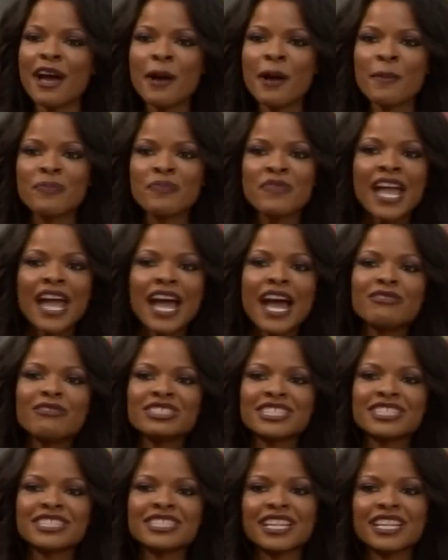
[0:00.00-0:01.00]
I
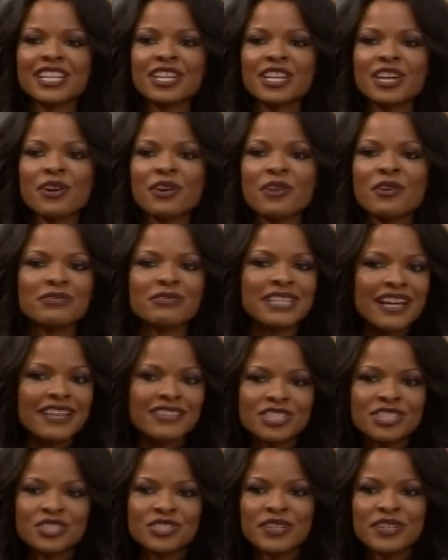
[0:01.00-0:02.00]
was just going to go down
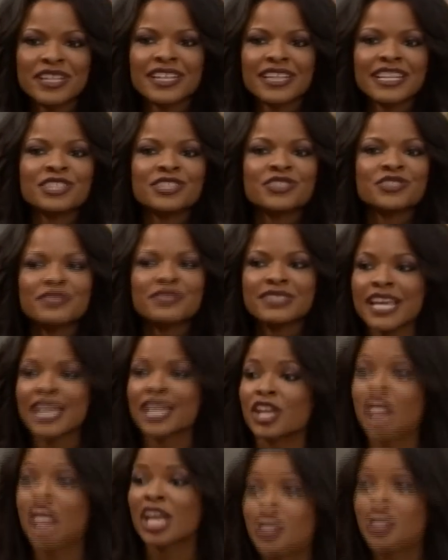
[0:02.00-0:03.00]
the street and get
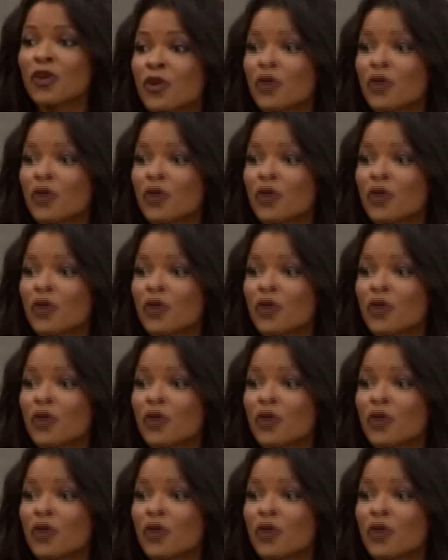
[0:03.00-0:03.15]
Suzanne an